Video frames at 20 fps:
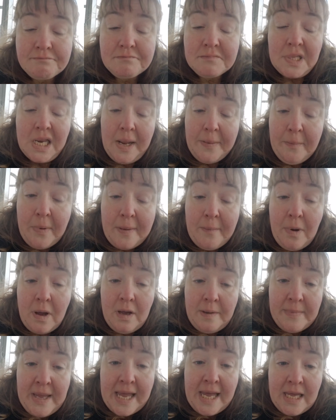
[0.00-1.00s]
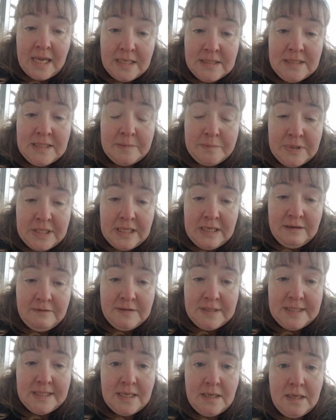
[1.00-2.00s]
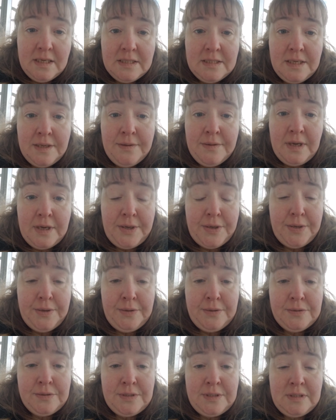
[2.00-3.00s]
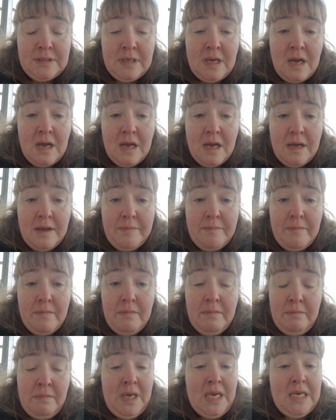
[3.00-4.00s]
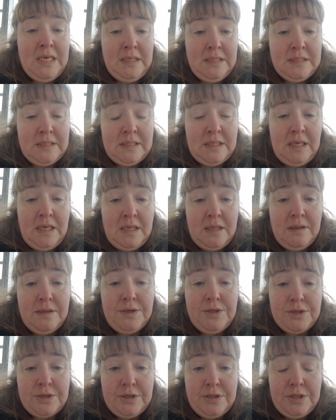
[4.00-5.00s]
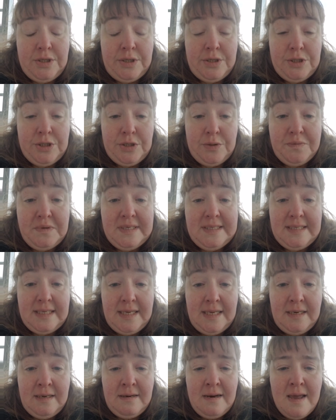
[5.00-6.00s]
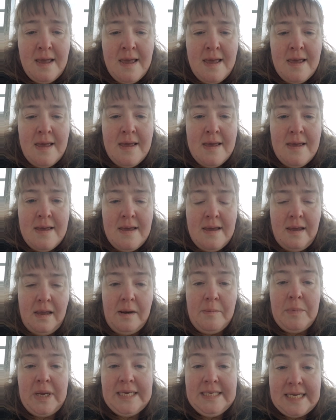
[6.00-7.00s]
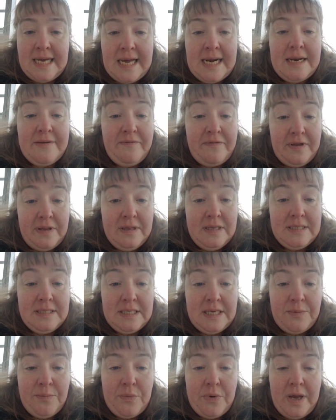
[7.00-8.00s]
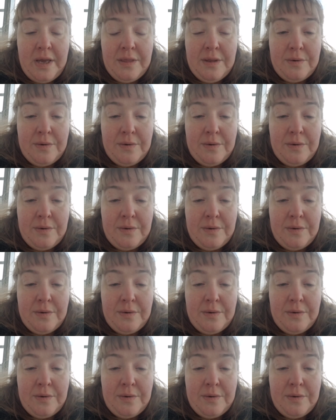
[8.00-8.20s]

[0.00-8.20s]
My mom had some beliefs that they couldn't meet in the church that she was in, and my dad had felt the same way.